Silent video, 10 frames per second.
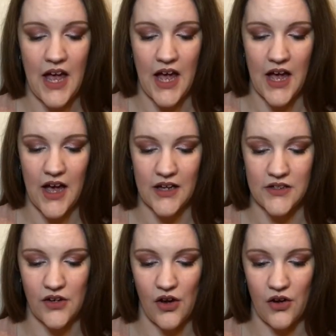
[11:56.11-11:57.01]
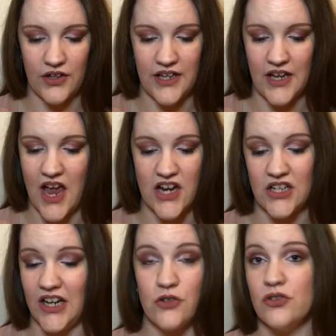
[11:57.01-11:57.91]
And on here,
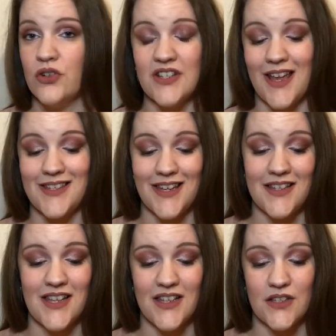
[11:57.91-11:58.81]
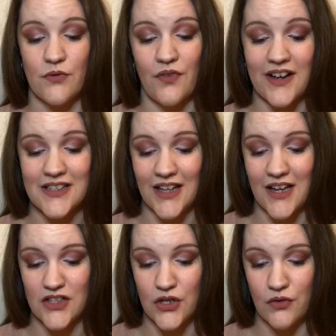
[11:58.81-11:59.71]
it literally just says intensive revitalizing